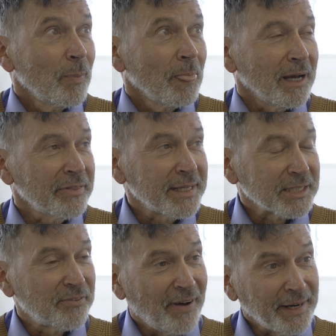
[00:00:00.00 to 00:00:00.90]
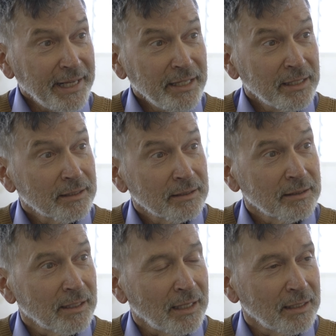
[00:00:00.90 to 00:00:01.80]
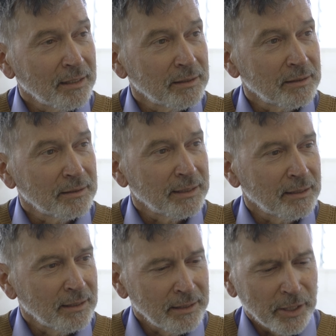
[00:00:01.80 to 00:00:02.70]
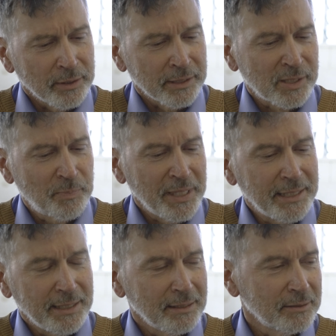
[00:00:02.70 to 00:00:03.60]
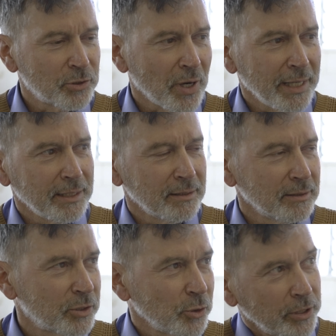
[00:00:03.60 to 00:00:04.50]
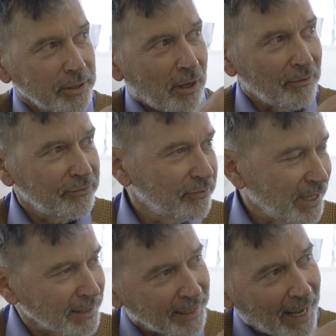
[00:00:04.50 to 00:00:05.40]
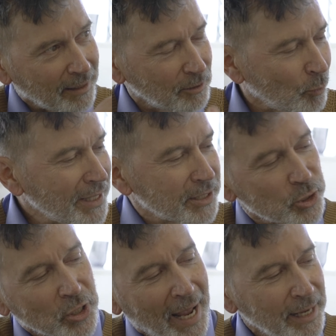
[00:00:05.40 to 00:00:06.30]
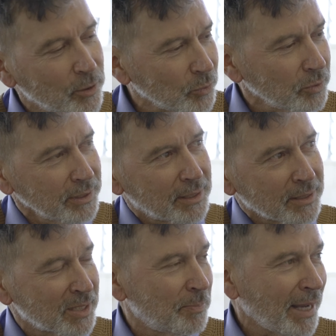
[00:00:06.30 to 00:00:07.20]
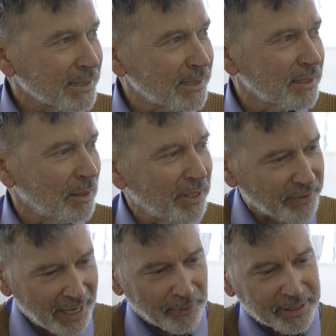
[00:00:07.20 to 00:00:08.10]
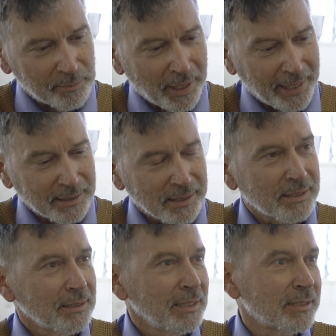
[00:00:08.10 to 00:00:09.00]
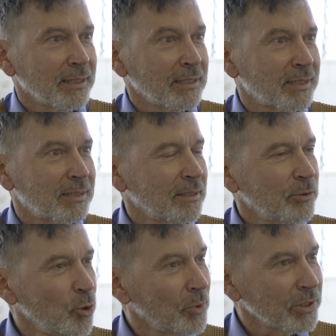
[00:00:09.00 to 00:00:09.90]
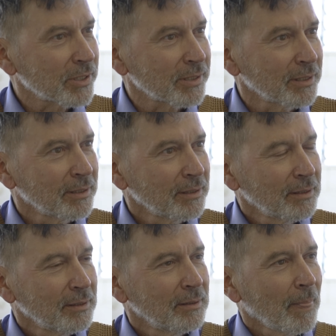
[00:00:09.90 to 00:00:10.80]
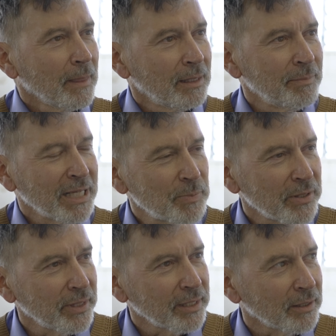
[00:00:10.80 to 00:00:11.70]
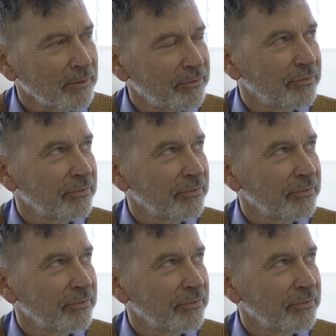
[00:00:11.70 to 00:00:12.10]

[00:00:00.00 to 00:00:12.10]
I think it's funny. A speeding train shooting off at a rakish angle into space above the Hauraki Plains is humorous. It makes me think of